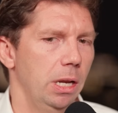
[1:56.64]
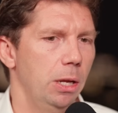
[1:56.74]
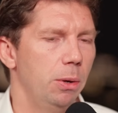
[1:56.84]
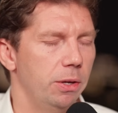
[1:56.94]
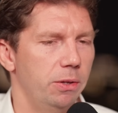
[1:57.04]

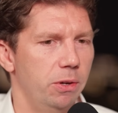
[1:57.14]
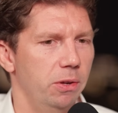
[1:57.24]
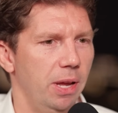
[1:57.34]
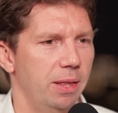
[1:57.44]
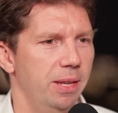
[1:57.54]
Lewis
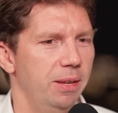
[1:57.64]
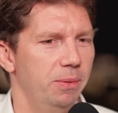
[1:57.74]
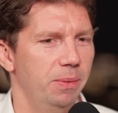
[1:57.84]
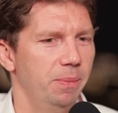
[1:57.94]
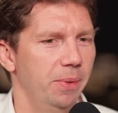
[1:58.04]
just had
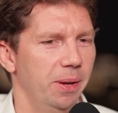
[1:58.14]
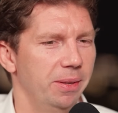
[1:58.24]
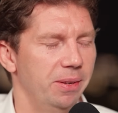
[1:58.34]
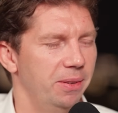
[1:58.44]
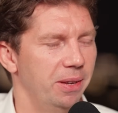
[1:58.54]
these,
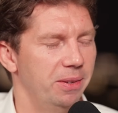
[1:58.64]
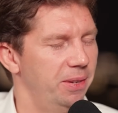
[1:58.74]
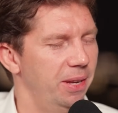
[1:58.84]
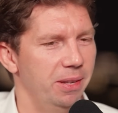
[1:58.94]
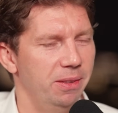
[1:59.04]
just, as I
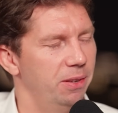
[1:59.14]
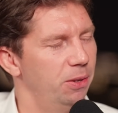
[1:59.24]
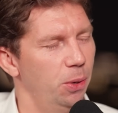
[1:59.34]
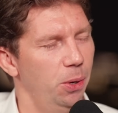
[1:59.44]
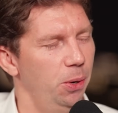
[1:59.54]
said, it's
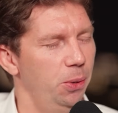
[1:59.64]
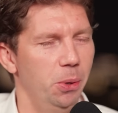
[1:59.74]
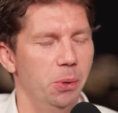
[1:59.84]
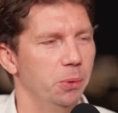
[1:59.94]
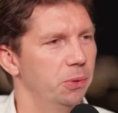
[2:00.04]
this
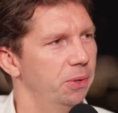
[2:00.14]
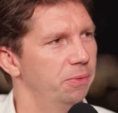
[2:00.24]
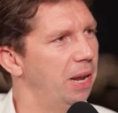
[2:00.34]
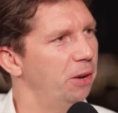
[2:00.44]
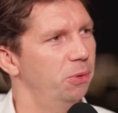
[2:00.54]
oodles
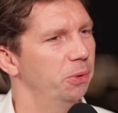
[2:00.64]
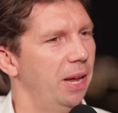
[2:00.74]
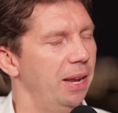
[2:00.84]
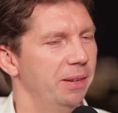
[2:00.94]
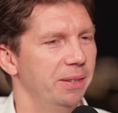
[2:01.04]
of natural
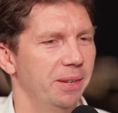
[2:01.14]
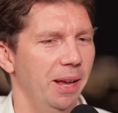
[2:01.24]
talent.